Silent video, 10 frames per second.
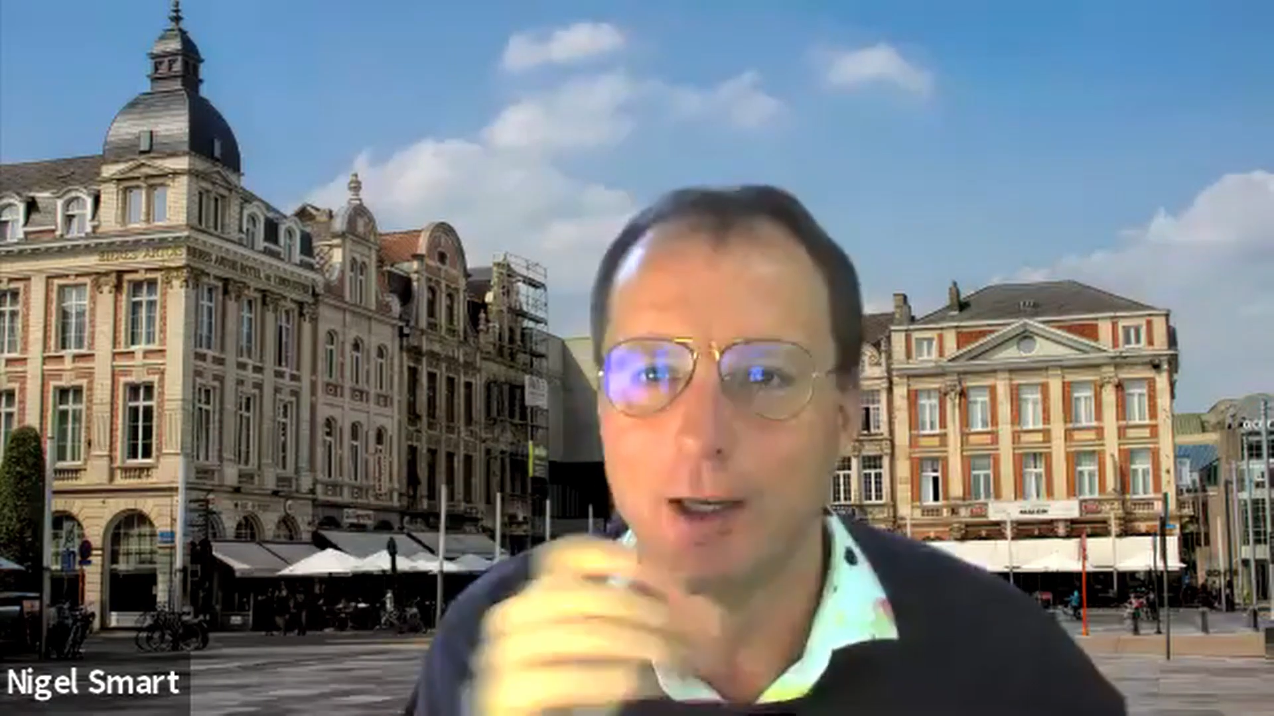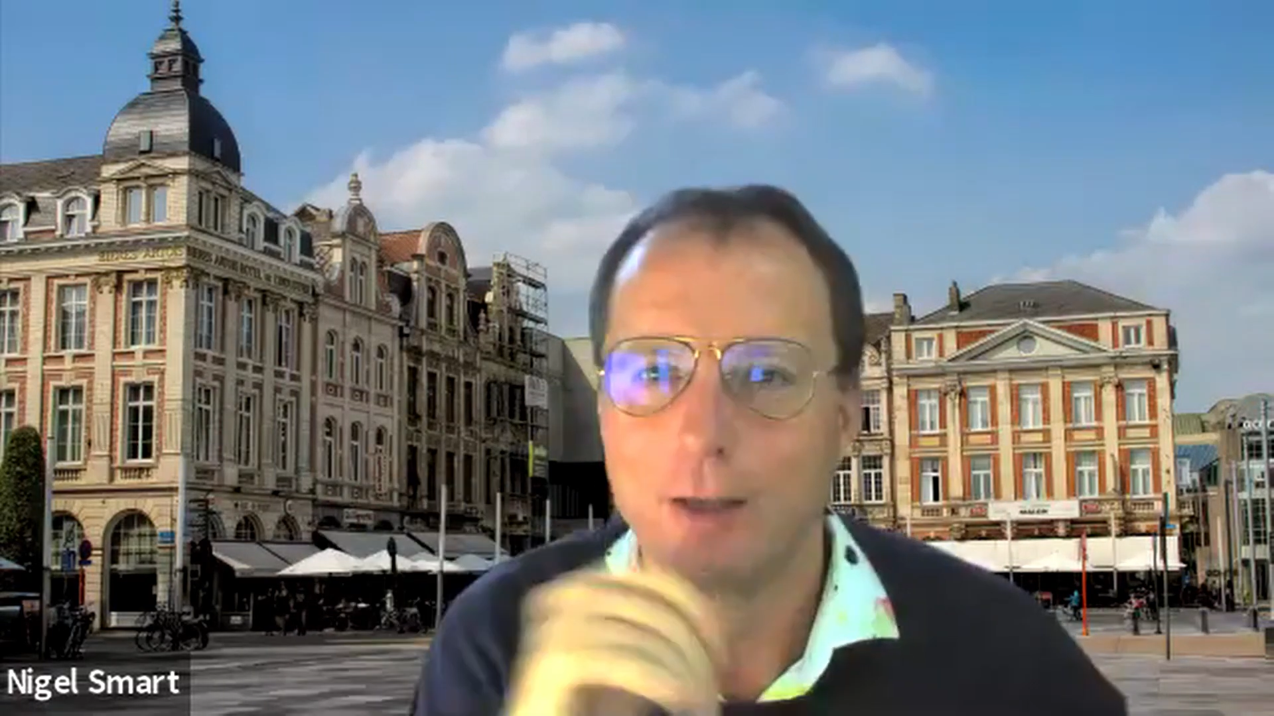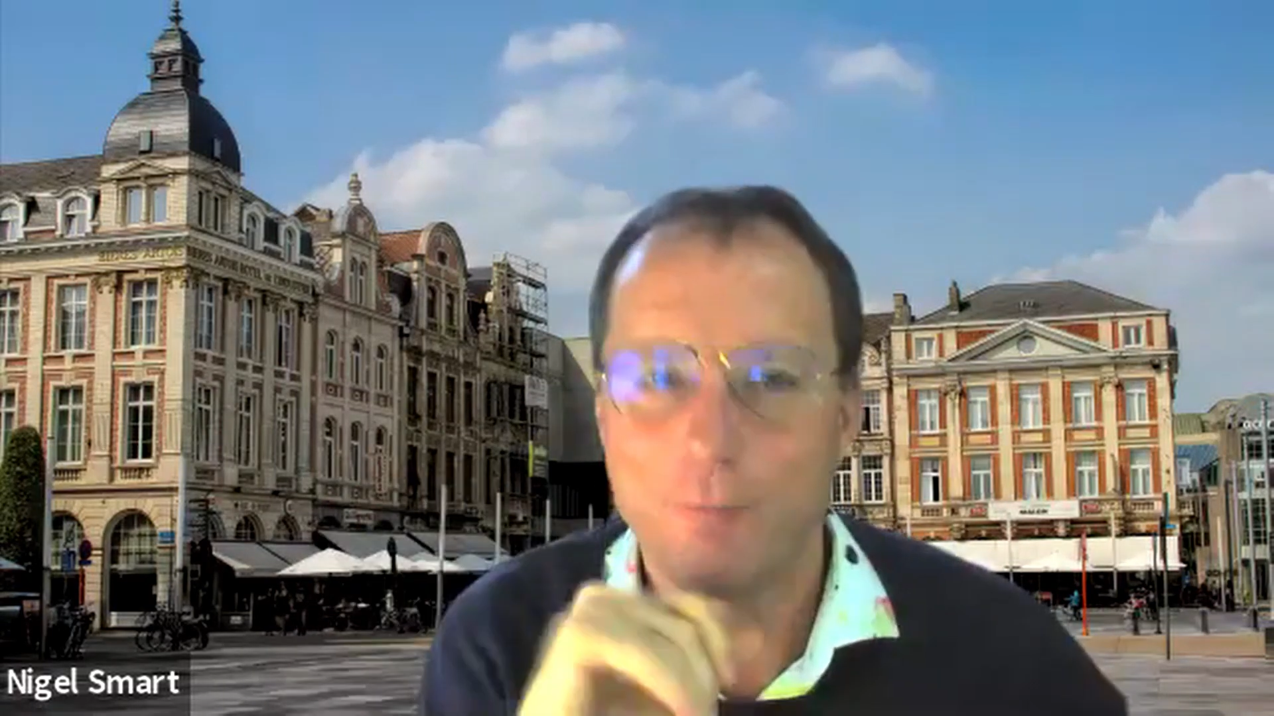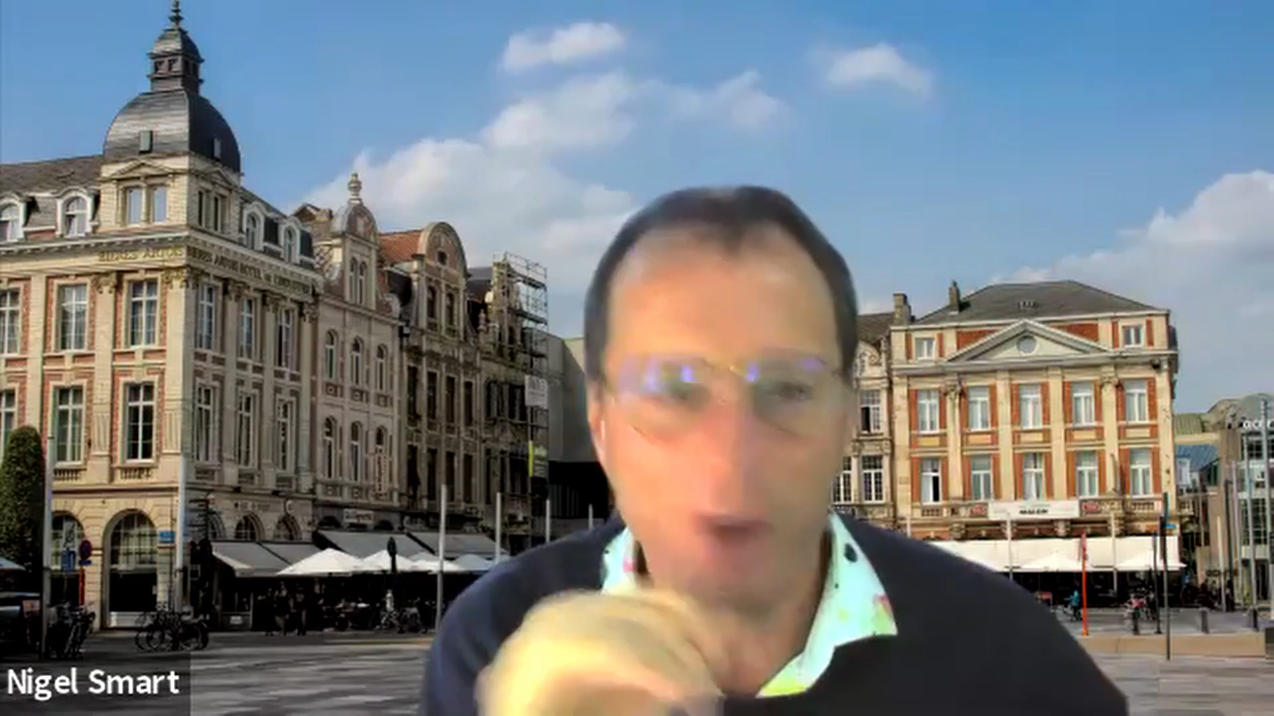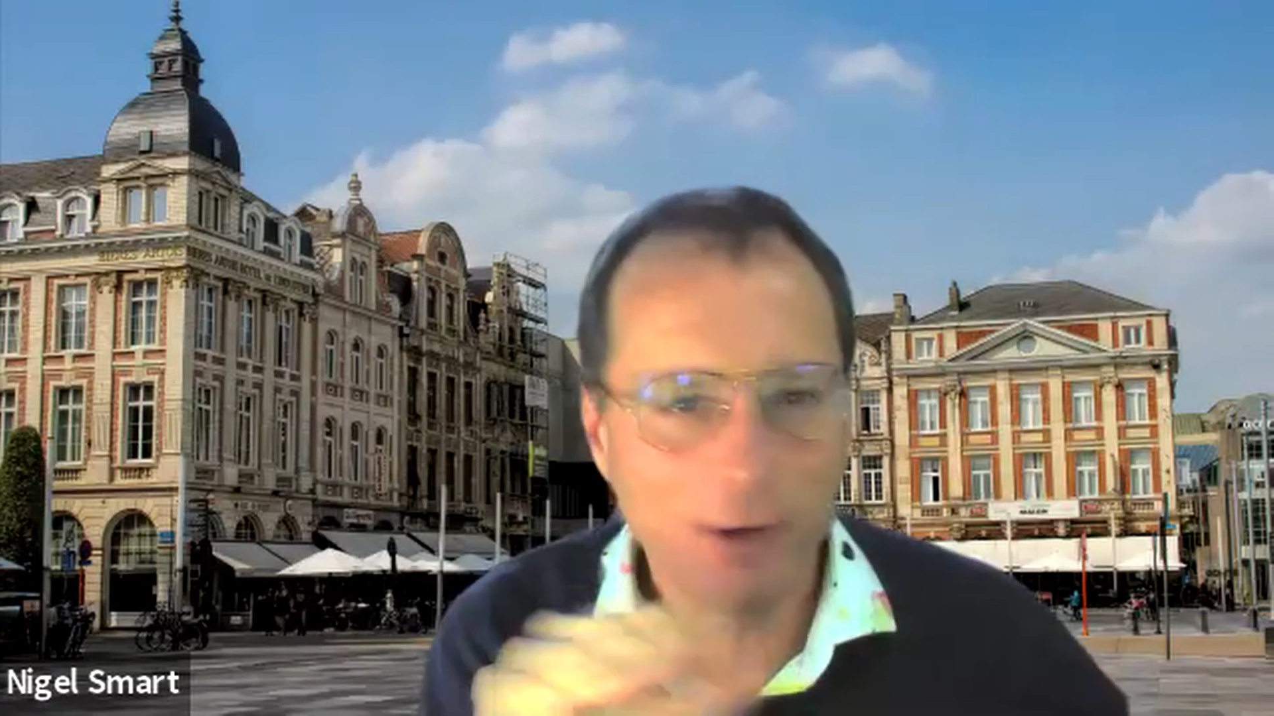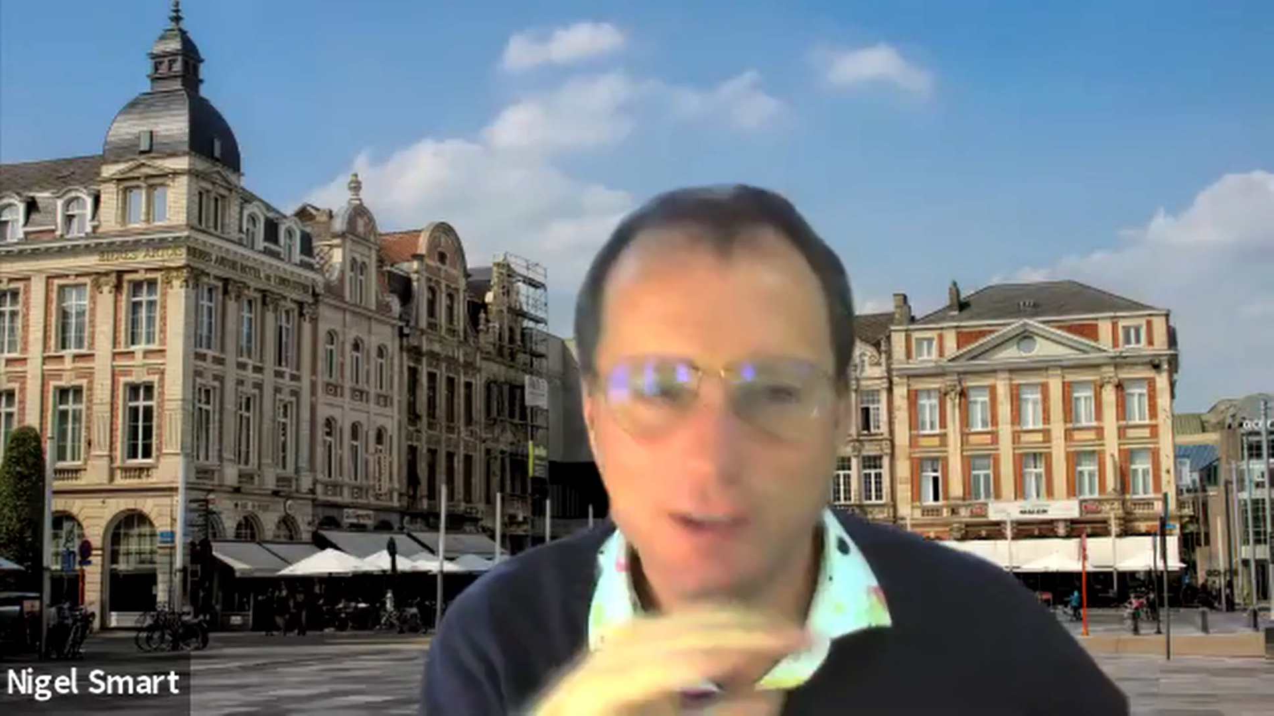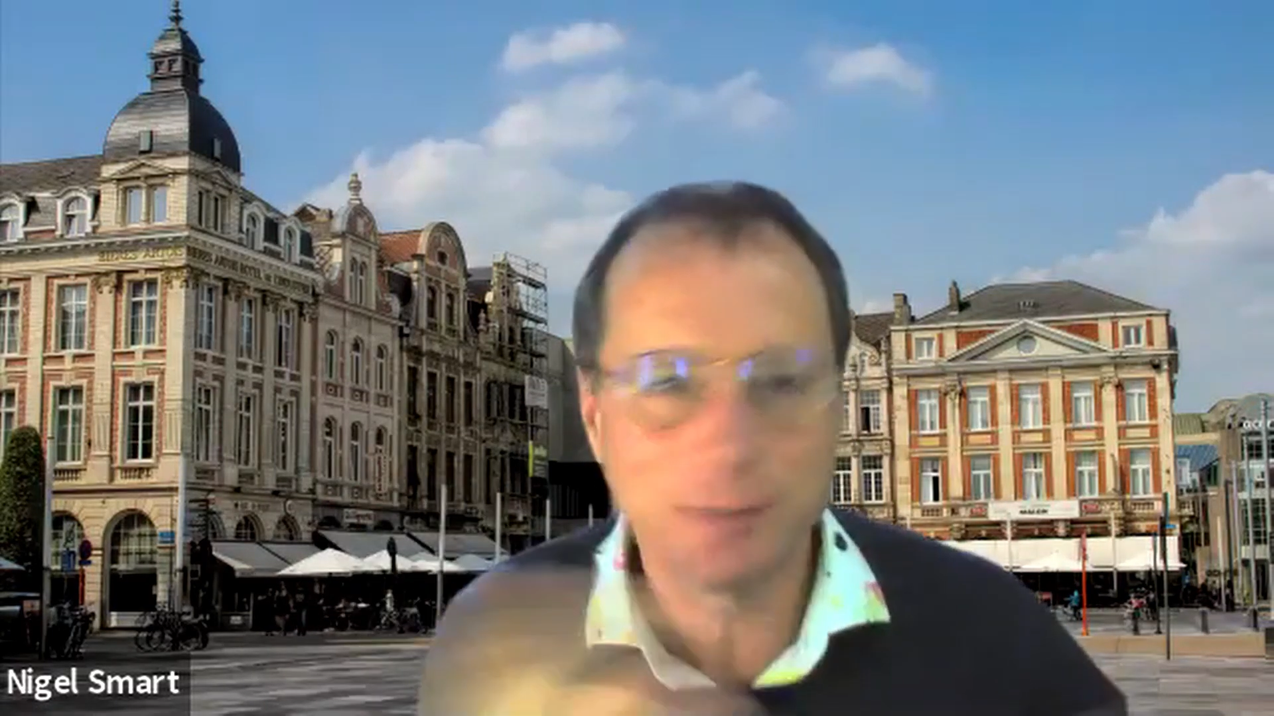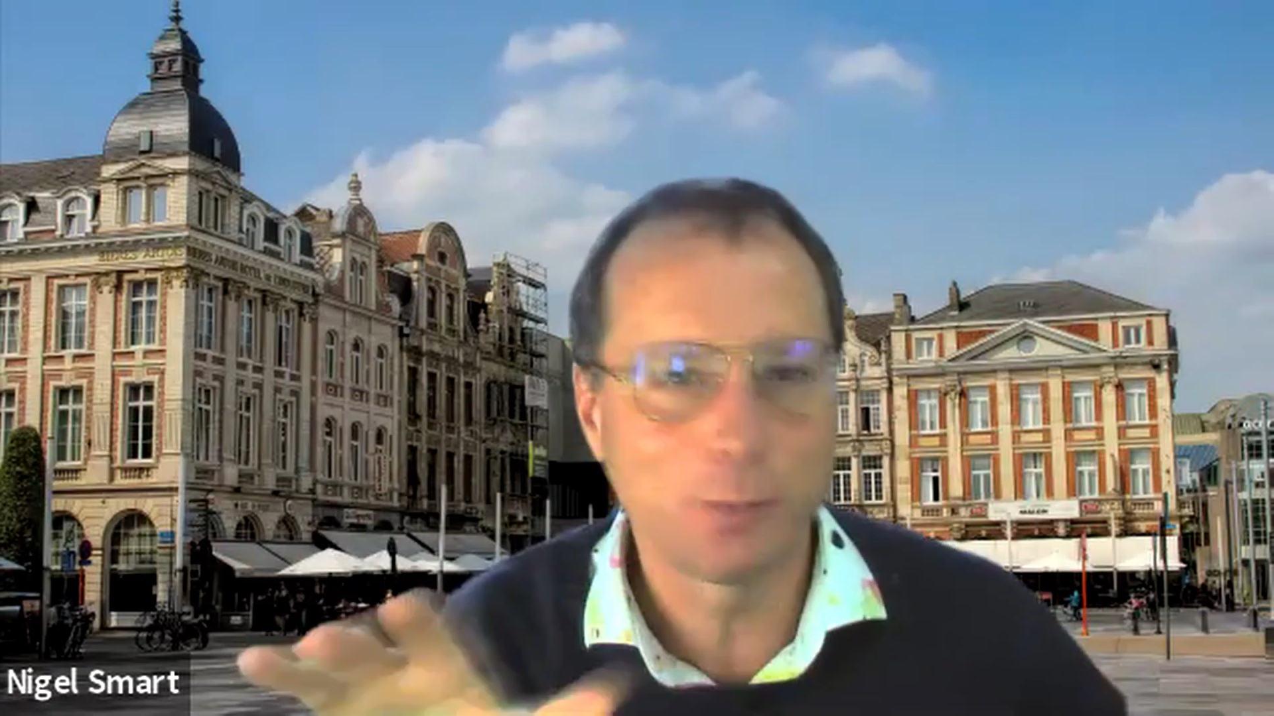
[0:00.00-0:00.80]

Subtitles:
very simple